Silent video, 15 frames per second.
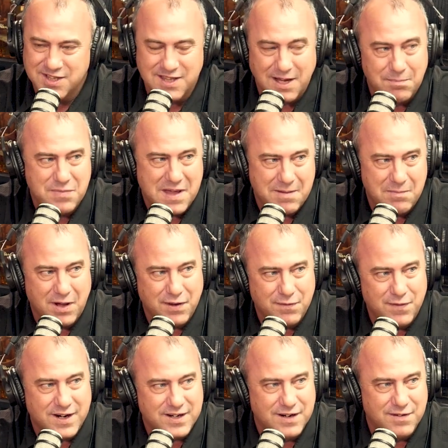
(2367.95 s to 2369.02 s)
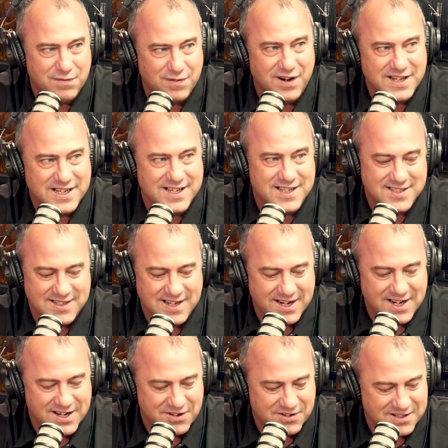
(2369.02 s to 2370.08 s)
thump that motherfucker in front of you. It's
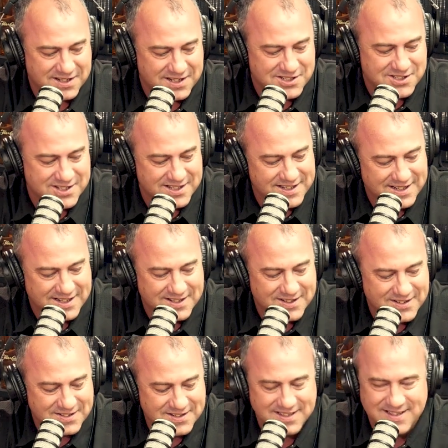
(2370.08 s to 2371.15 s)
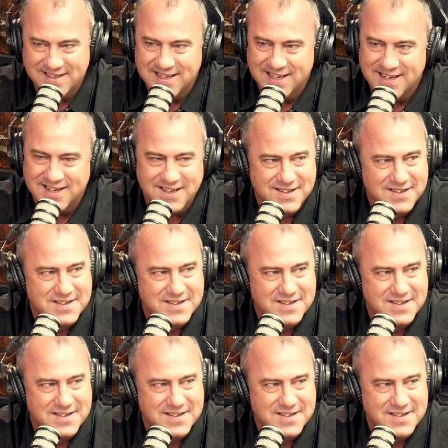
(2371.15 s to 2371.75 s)
not another country, you gotta.